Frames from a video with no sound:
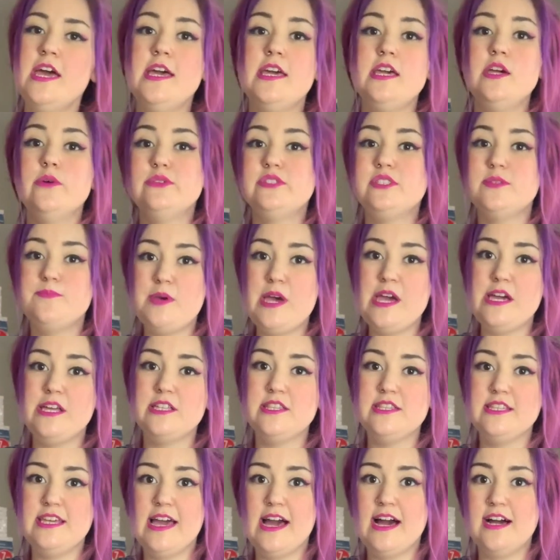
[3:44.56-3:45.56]
it was a pain
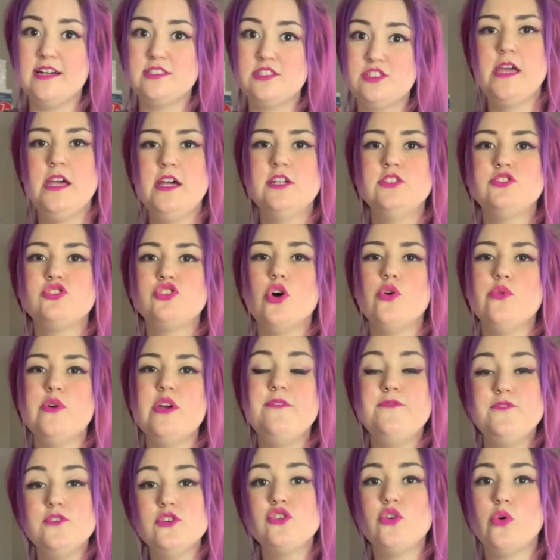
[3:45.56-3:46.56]
in the ass. So
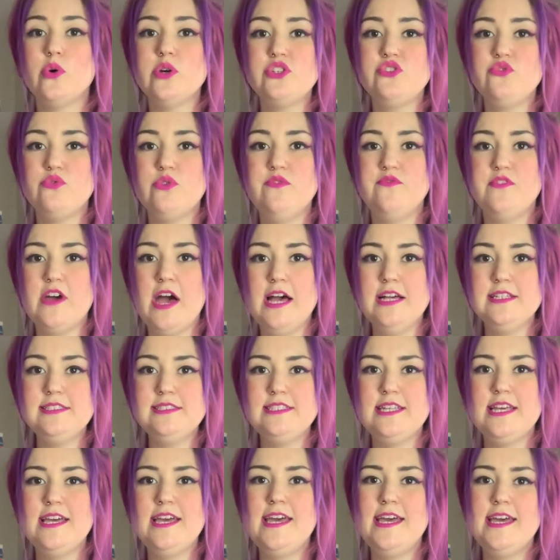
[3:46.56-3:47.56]
if you're going to
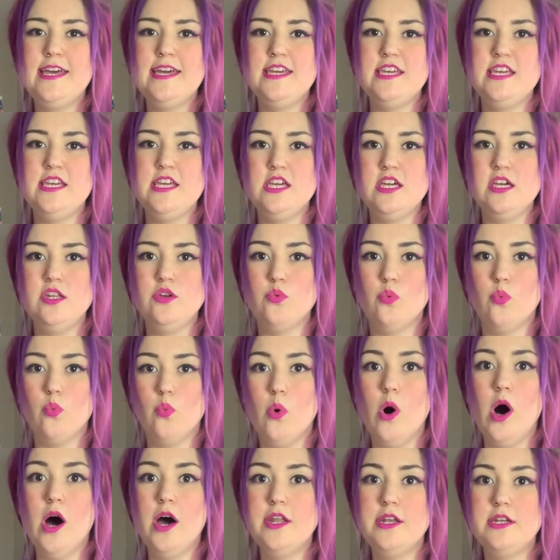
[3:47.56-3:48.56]
invest in
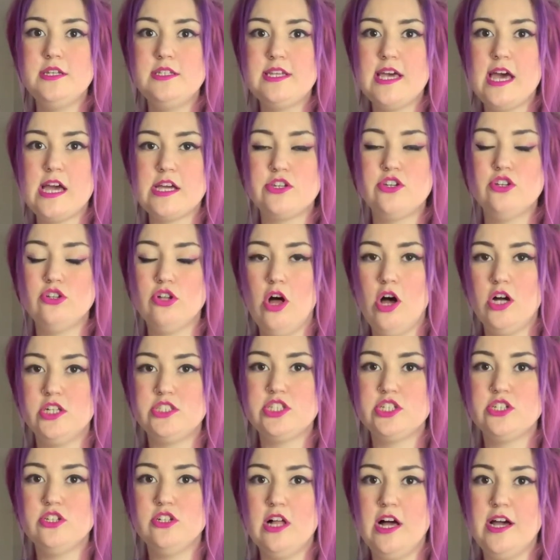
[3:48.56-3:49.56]
one
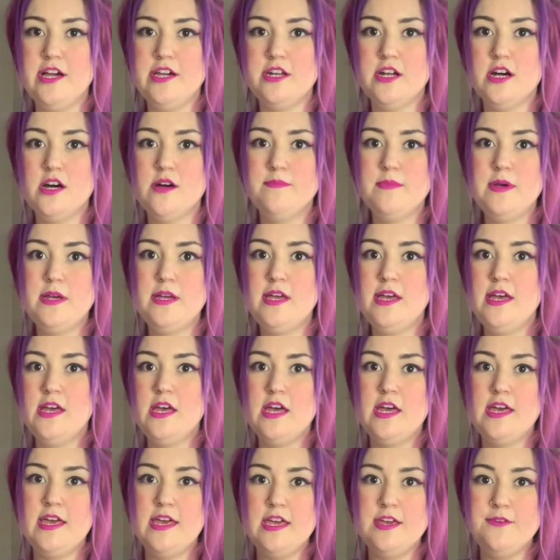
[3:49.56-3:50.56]
technological item,
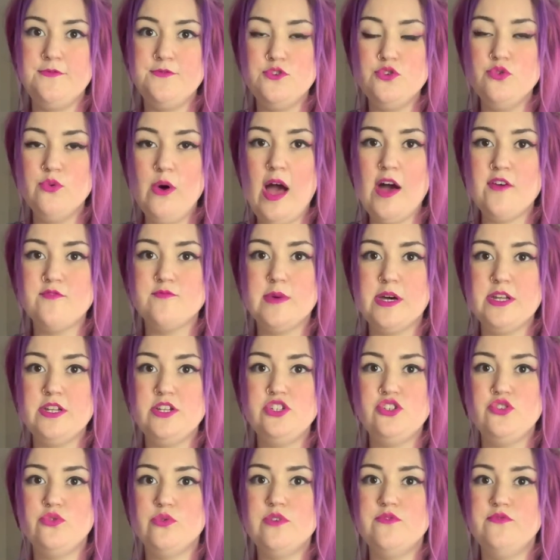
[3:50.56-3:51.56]
if you have
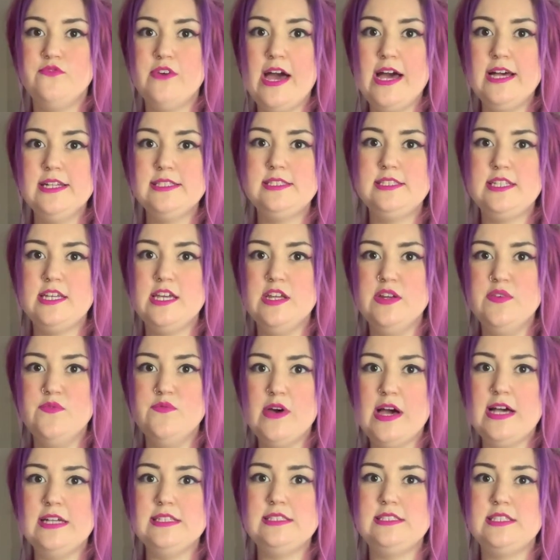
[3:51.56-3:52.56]
money to invest
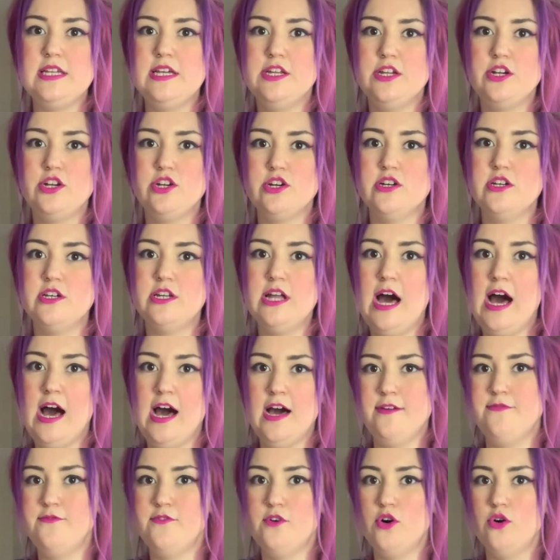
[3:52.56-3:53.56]
in a good
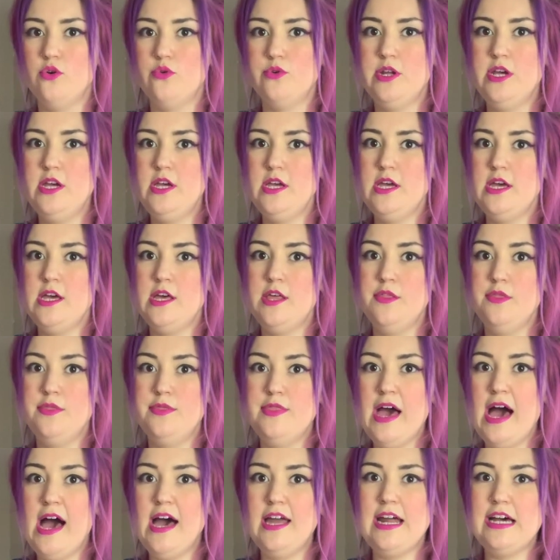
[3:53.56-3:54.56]
iPhone.
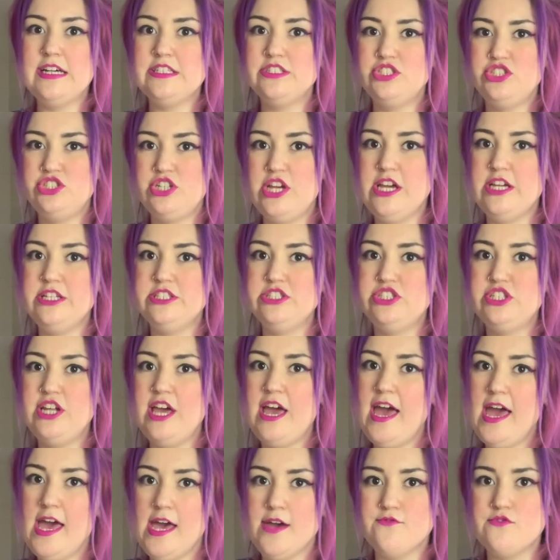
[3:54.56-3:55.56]
That has changed
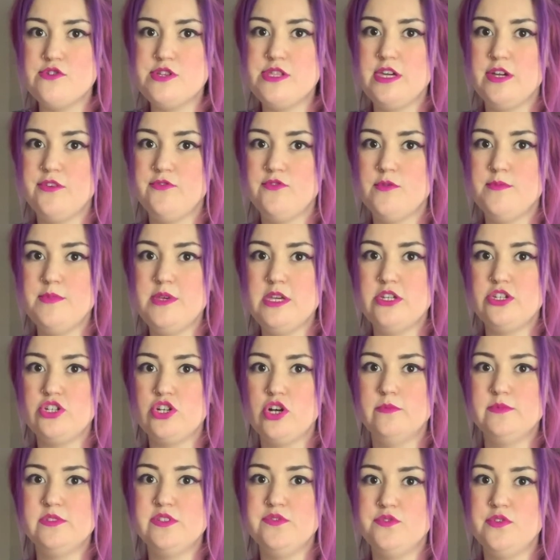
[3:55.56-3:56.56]
everything for me in
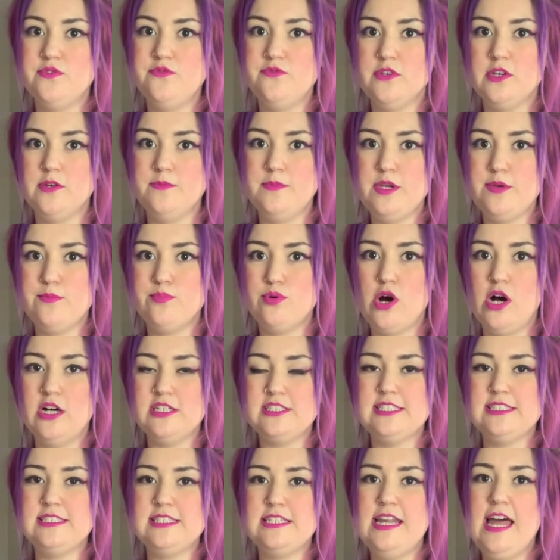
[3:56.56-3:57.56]
terms of the filming
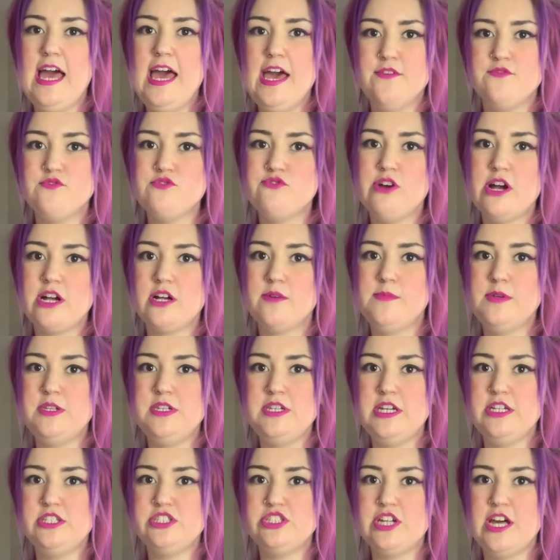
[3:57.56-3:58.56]
process, and every
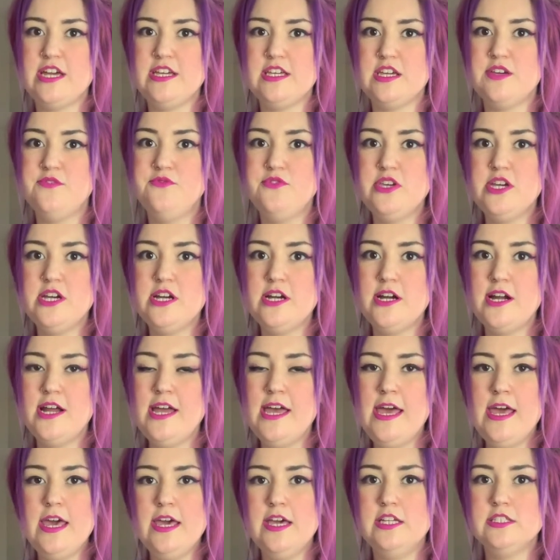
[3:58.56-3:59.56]
recommendation I give here
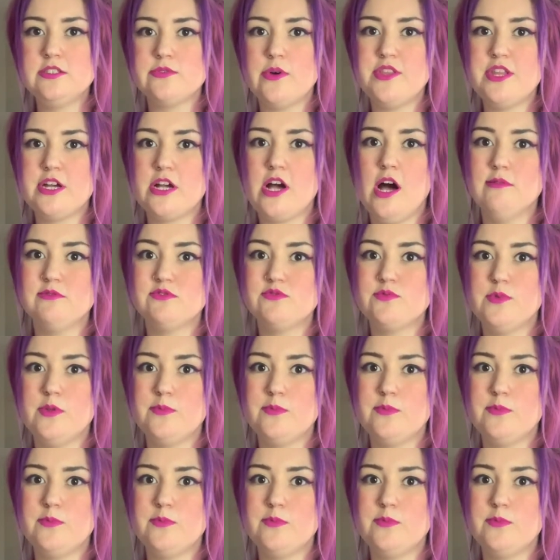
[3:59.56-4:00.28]
is one that comes from the